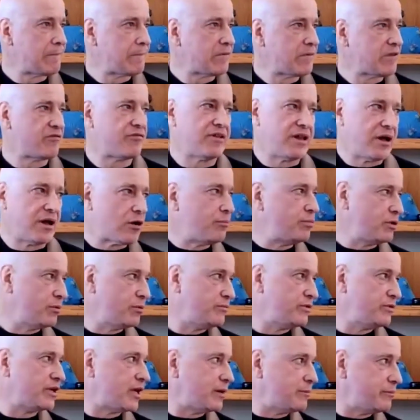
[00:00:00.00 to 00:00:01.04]
The flower
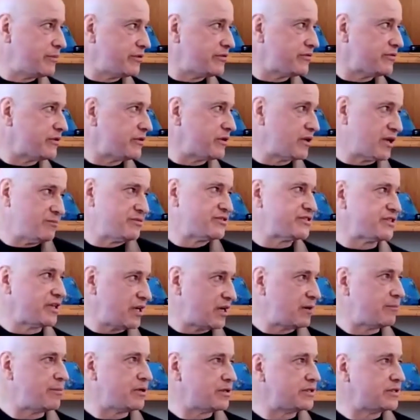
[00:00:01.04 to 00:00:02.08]
bloomed and I missed it. I'm sad
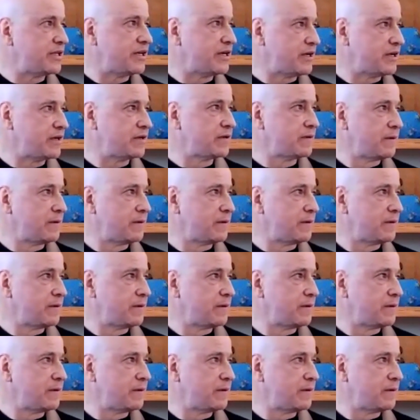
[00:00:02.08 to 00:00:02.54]
about that.